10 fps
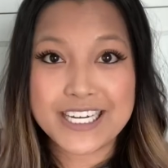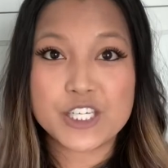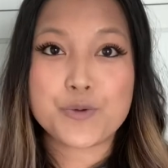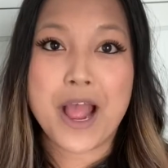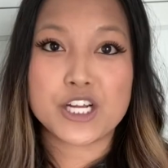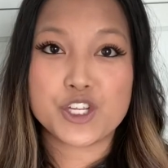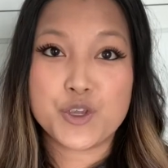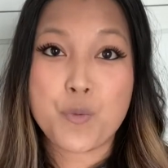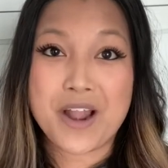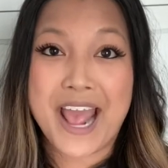interaction
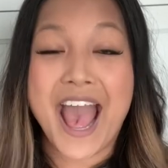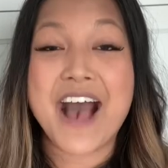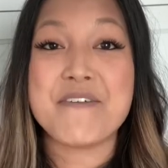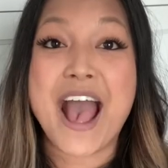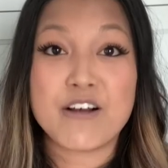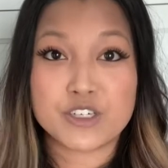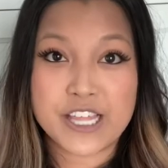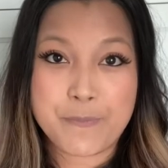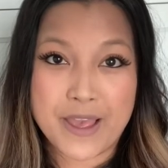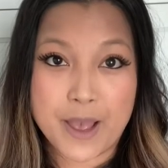you wanna have after
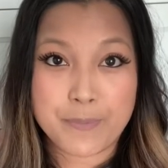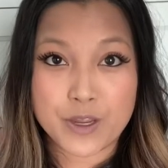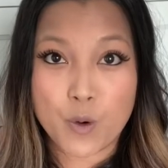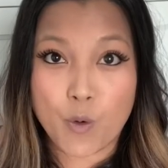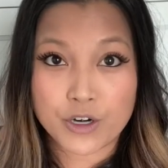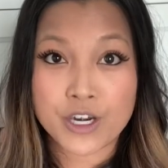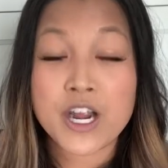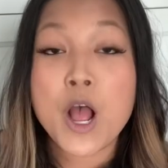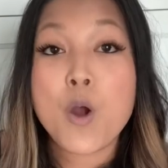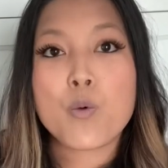they pick up their
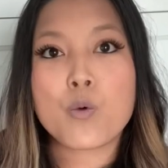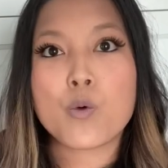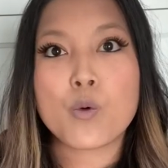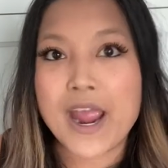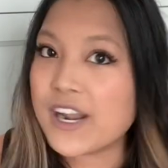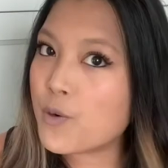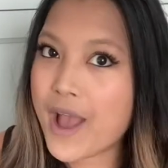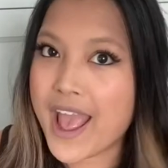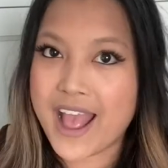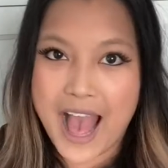order, right
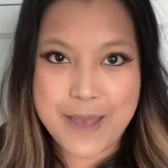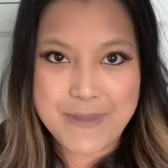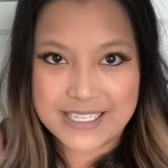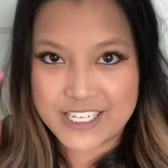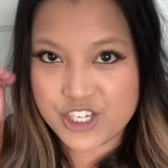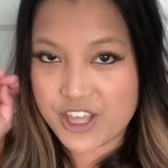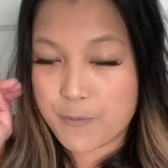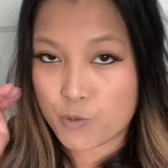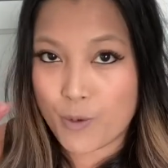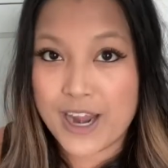away, I message
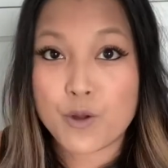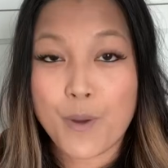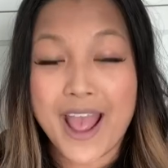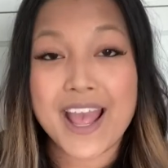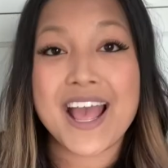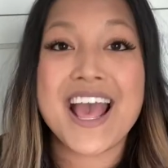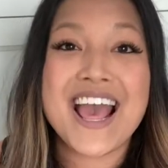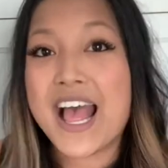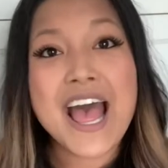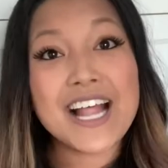them right away
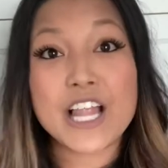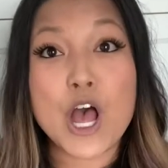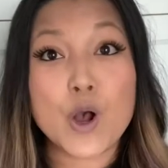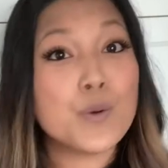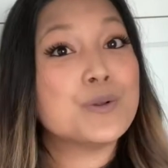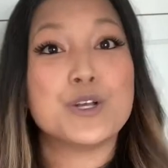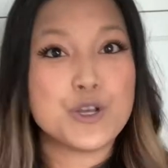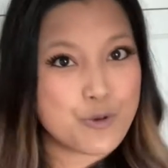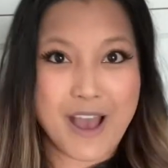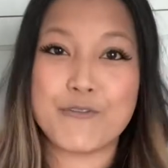hello,
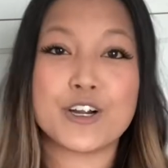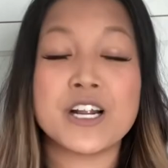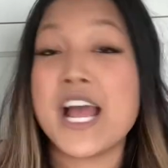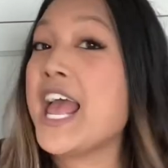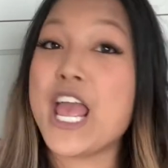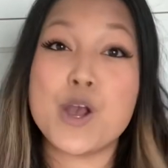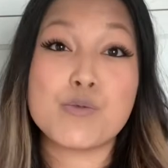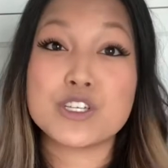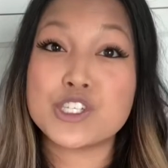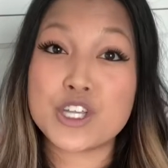whoever. It
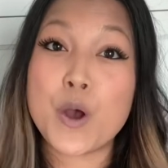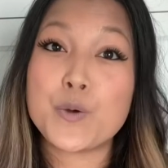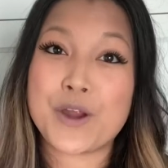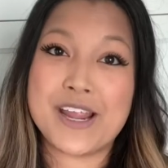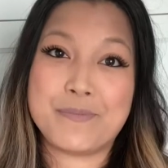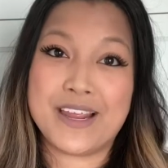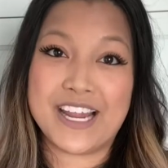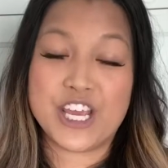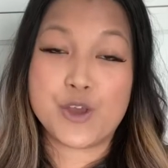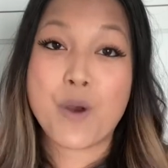was so great
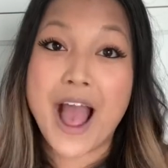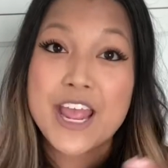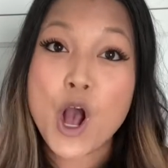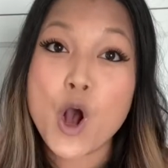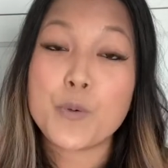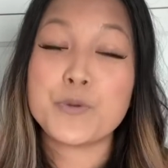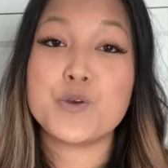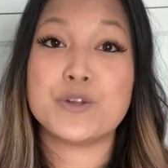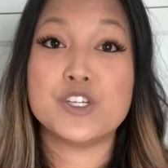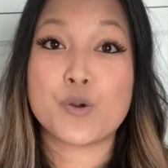meeting you. I hope
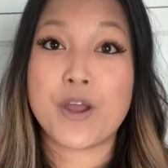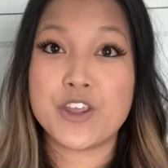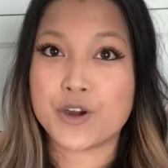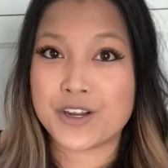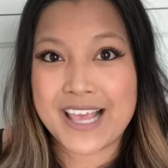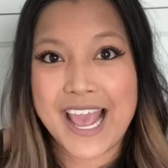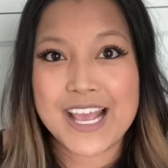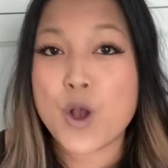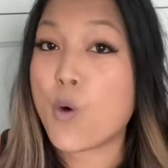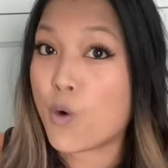you enjoy your
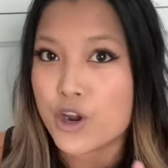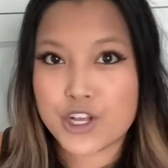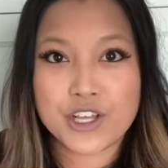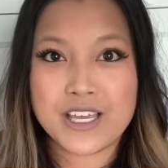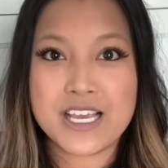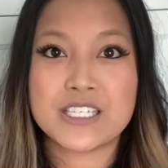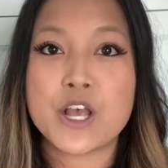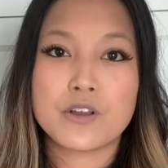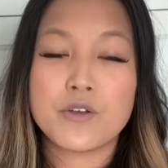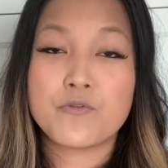cake or cookies
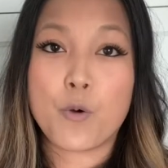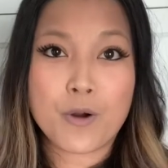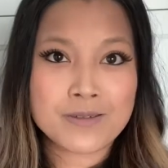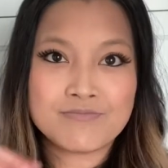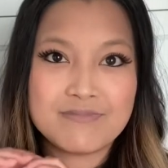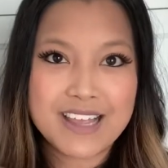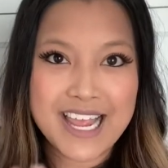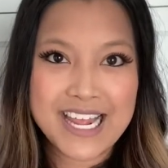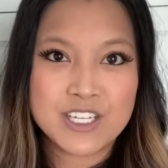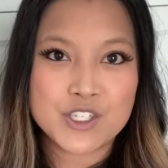for
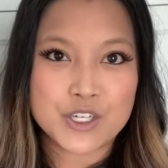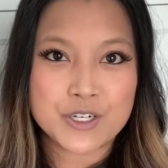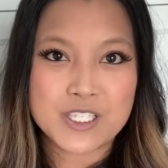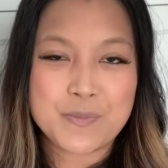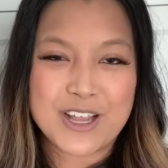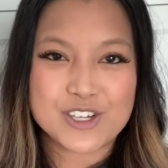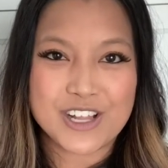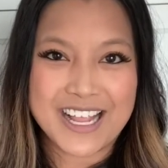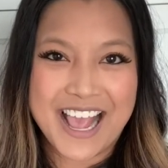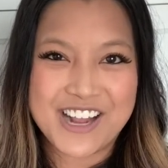insert special
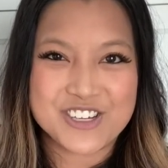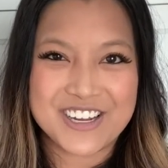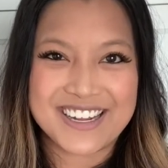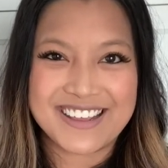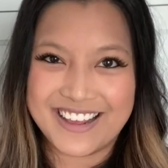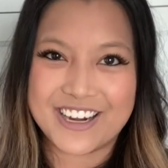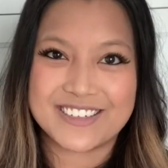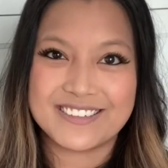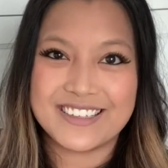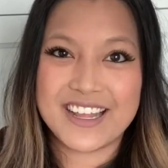occasion
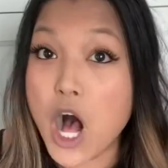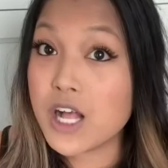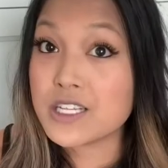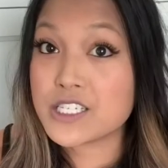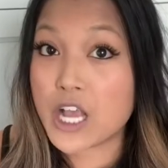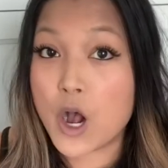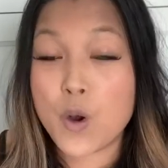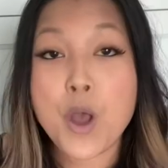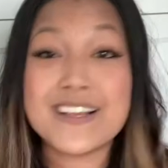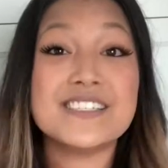here.
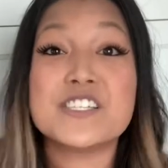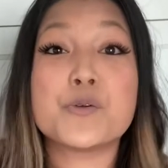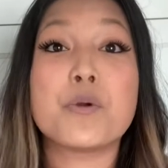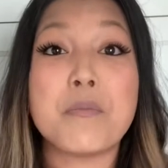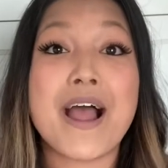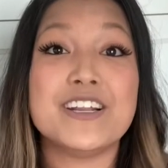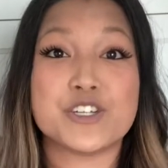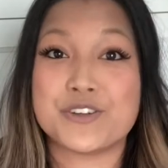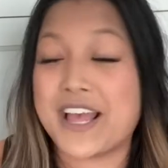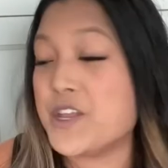Also, this is a
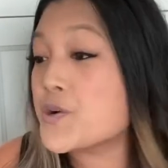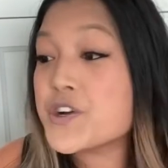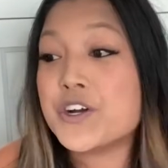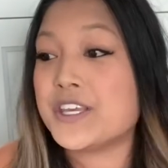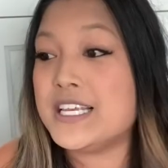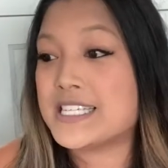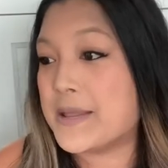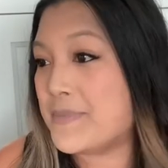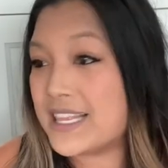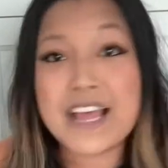reminder that your cookies
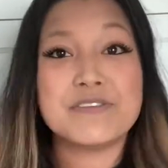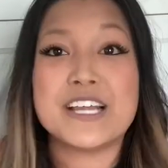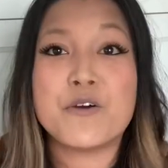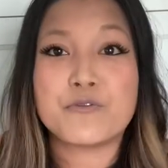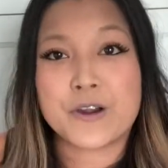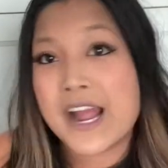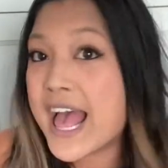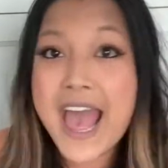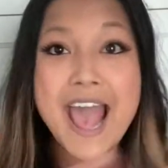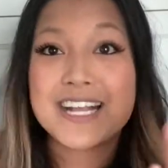can be left out for
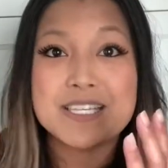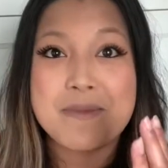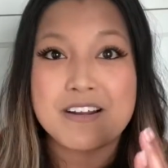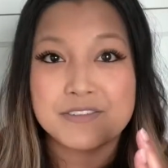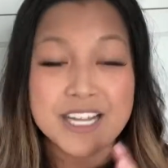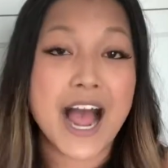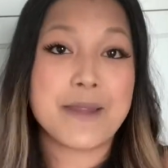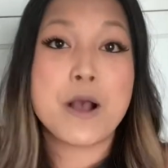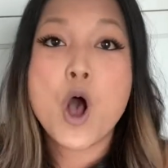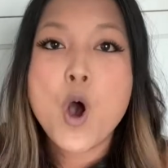X amount of
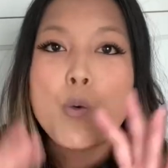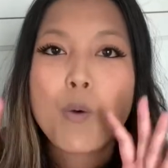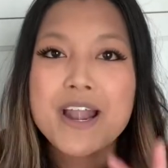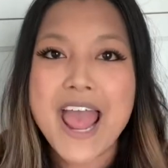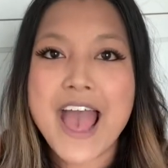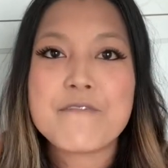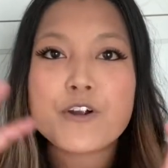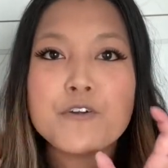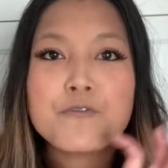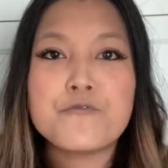time
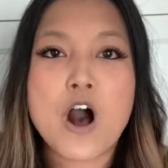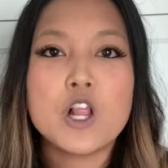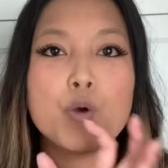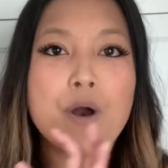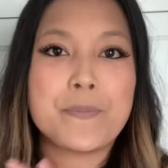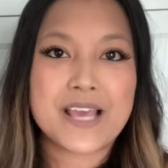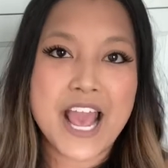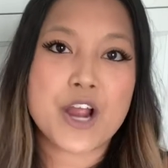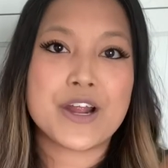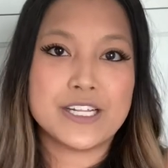whatever follow-up
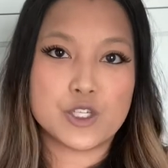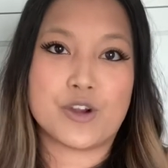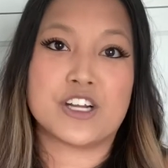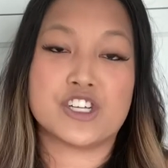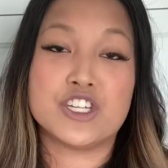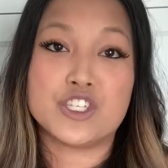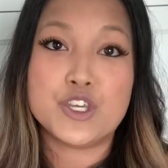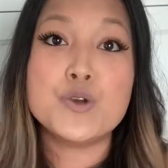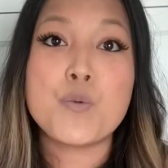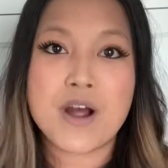care instructions
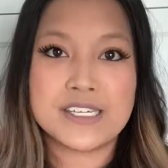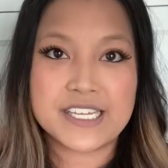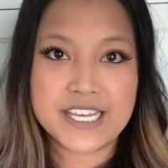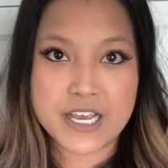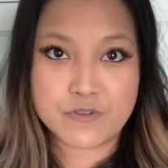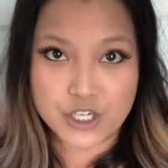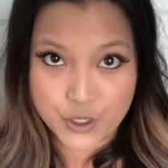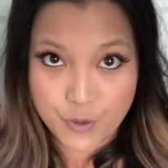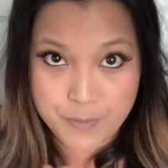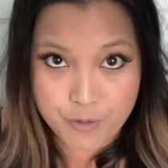you want to give to
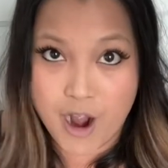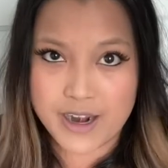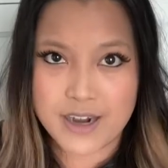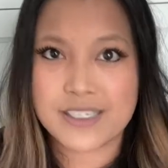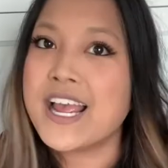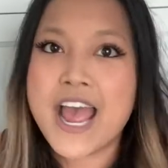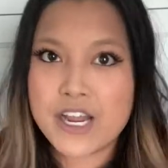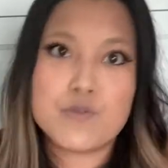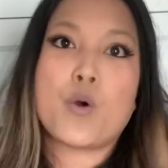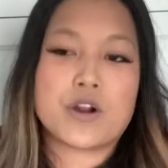your product. And
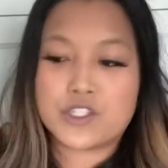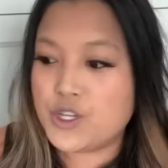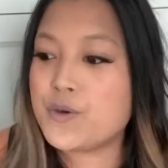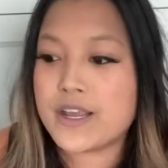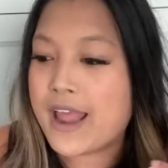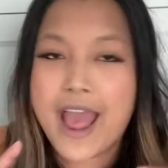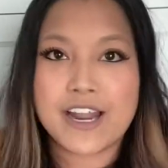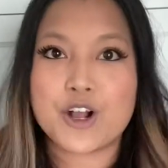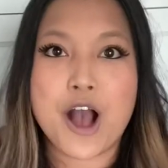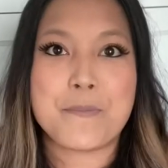of course, you can
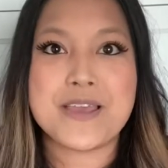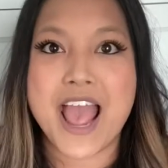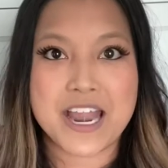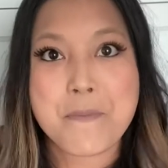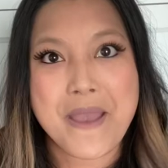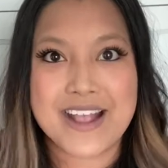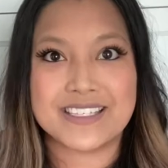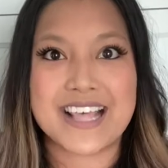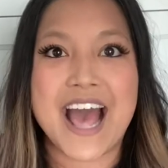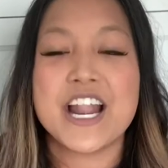edit copy, edit paste
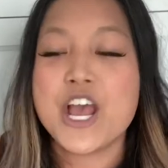that.